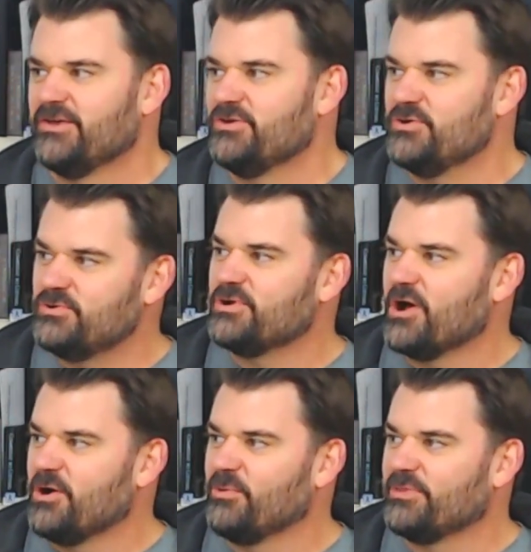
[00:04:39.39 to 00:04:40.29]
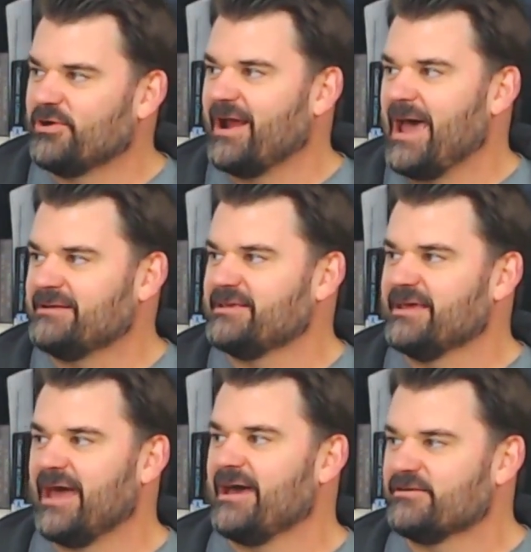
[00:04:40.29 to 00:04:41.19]
You know when they're
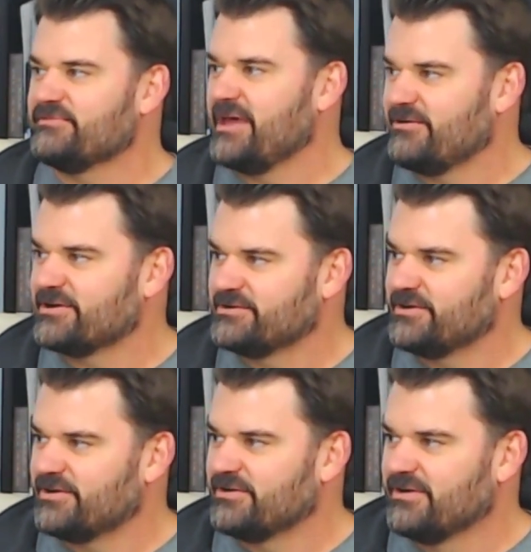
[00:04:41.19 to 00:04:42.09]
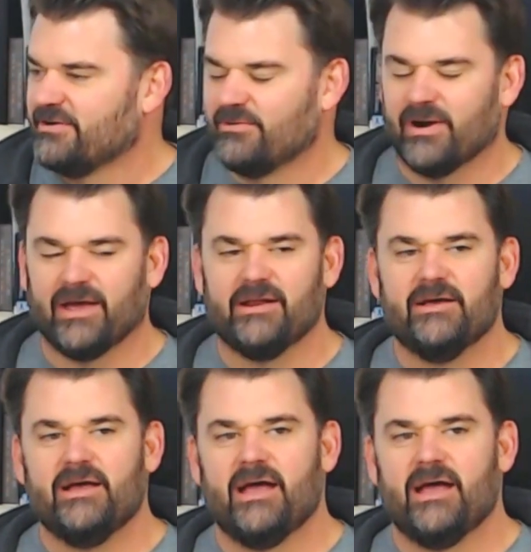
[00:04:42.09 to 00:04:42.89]
acting out of character, right?